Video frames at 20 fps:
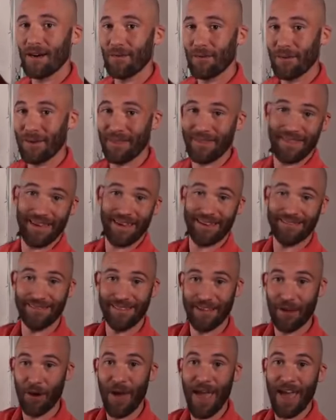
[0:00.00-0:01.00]
with
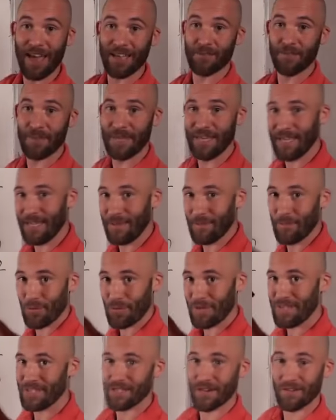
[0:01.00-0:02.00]
that, XP
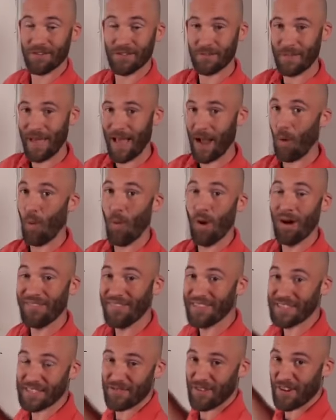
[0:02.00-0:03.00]
pre-service pack
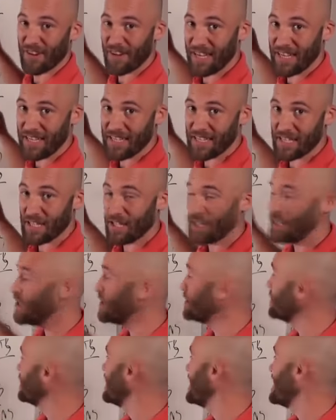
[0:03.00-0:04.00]
1, this is very easy to
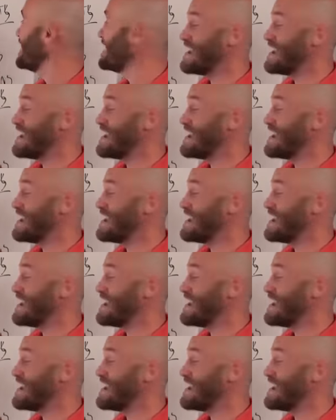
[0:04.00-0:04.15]
do.